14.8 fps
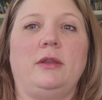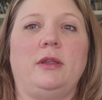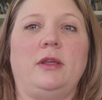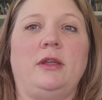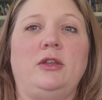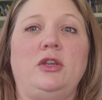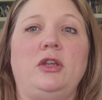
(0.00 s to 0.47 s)

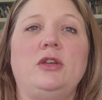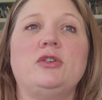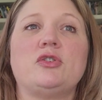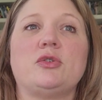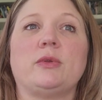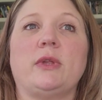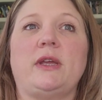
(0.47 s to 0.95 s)

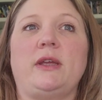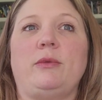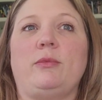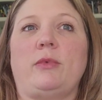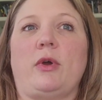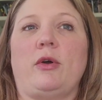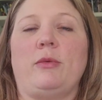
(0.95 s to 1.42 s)

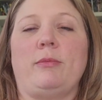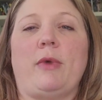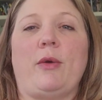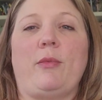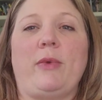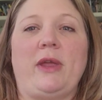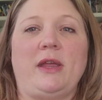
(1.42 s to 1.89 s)
usually on
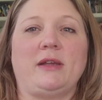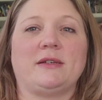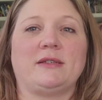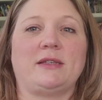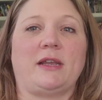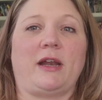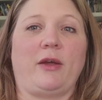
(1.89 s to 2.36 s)
my
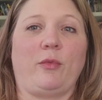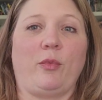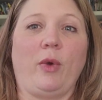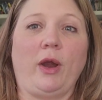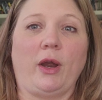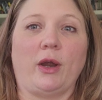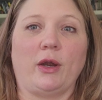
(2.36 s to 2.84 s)
weeks that I
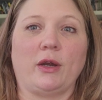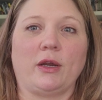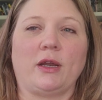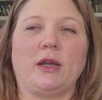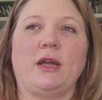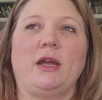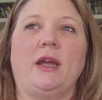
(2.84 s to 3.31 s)

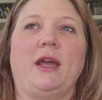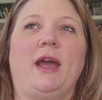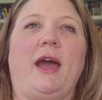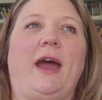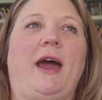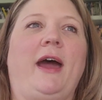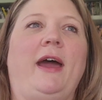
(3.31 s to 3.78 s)
work,
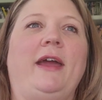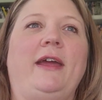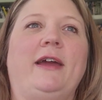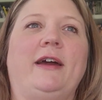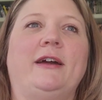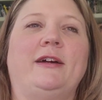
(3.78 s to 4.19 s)
I